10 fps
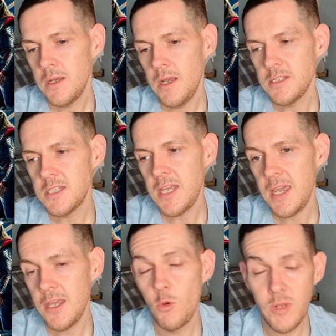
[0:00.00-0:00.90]
as I
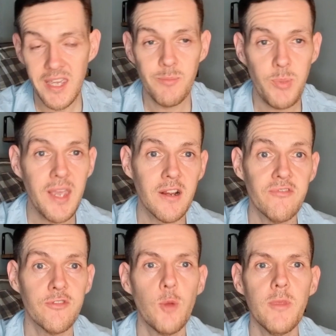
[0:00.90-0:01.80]
say, it only get bigger
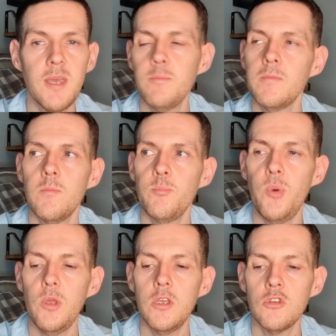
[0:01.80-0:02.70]
from them.
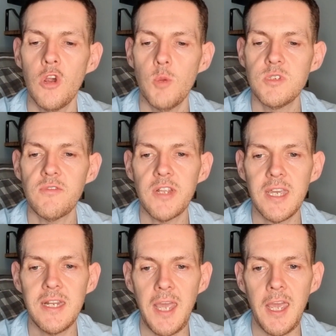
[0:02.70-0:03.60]
But in terms of like
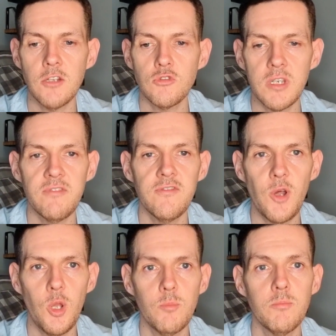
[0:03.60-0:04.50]
an entry
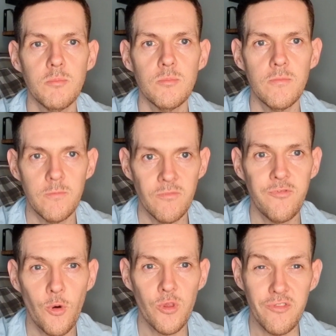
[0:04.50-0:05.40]
film
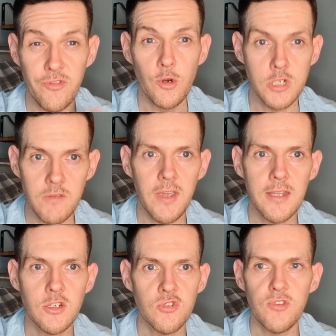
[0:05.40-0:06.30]
for the first
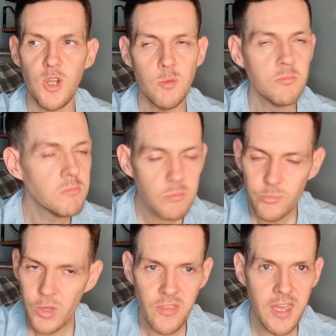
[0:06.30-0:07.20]
Avengers film,
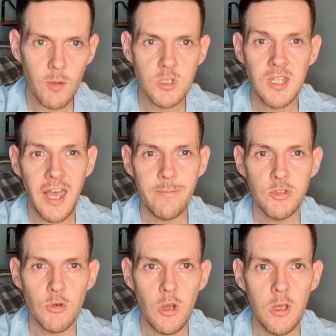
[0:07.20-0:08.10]
I think it was top
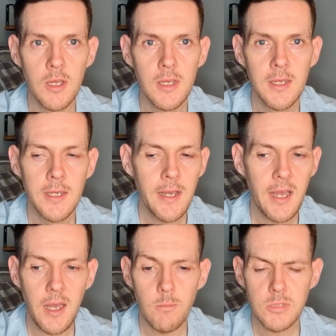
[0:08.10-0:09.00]
draw.
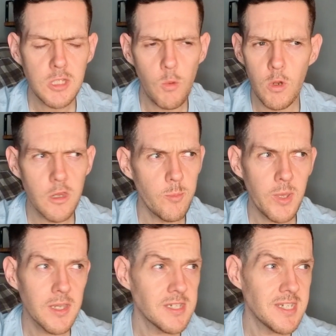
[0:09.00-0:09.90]
Um, still one of the
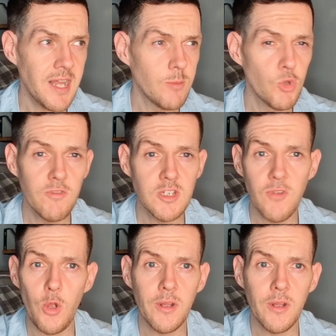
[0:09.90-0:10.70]
biggest selling movies of all